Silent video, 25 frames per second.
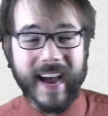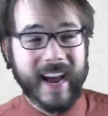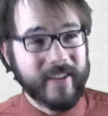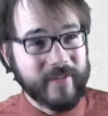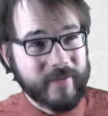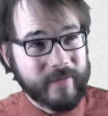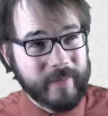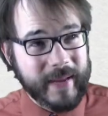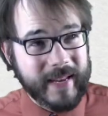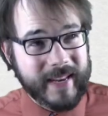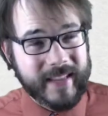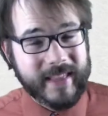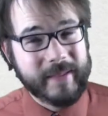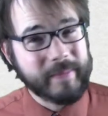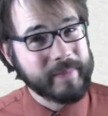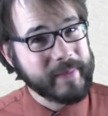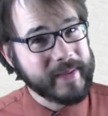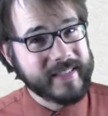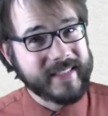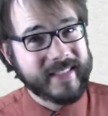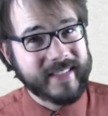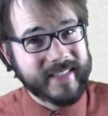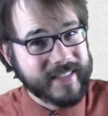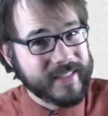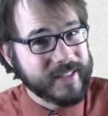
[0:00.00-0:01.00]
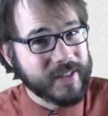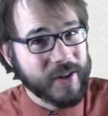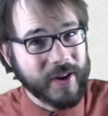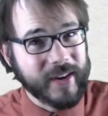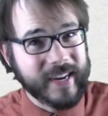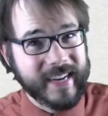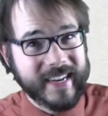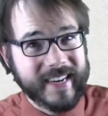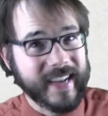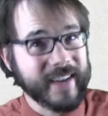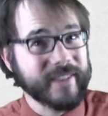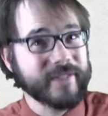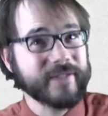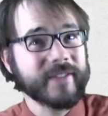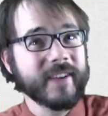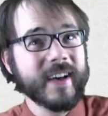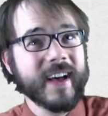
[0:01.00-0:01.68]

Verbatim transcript: I've been in the business long enough